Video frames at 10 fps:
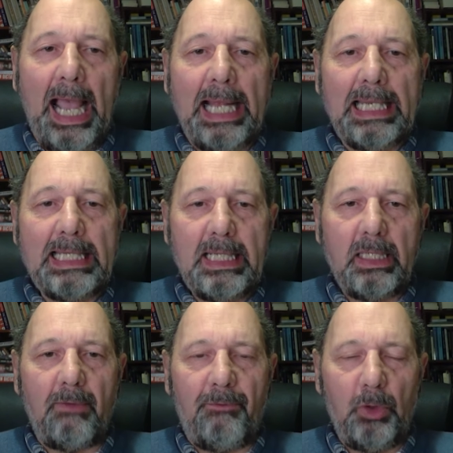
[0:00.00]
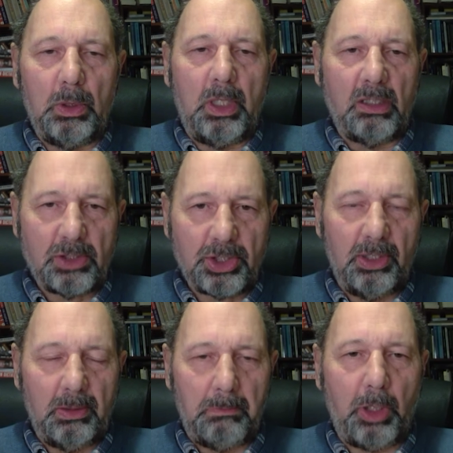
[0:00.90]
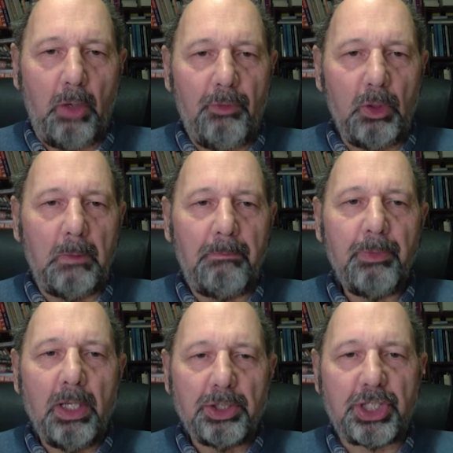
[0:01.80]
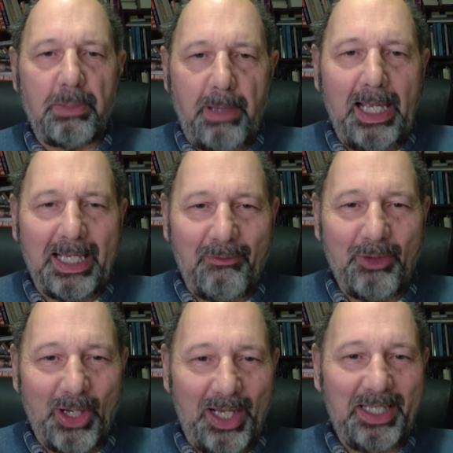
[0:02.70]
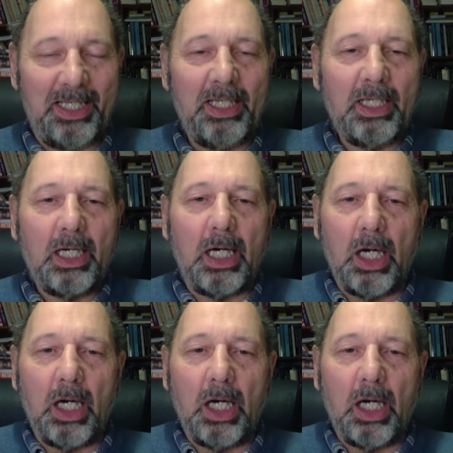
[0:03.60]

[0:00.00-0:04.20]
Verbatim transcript: uh, and indeed the full cultural, the full shebang, if you like,